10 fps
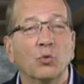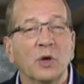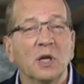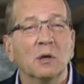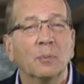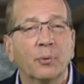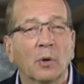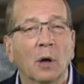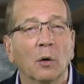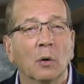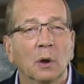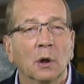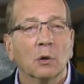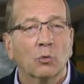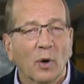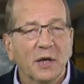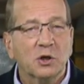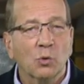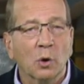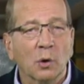real pro great
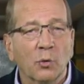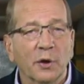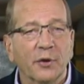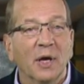to work with,